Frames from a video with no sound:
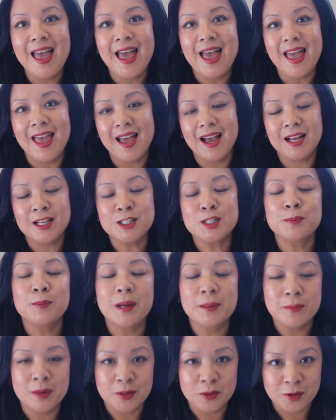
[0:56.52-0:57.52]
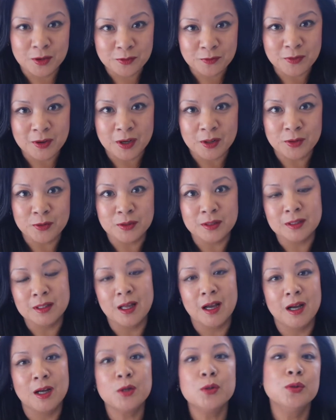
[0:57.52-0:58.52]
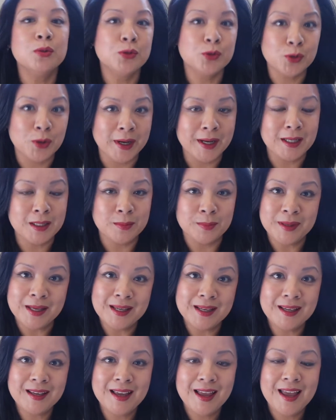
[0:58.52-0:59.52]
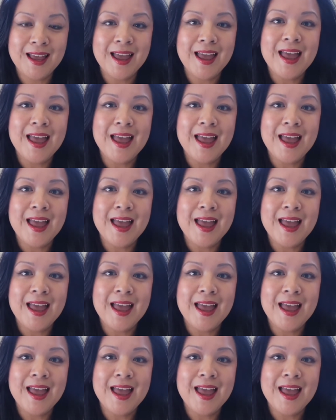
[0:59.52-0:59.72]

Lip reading: and my mother and father-in-law who trained me.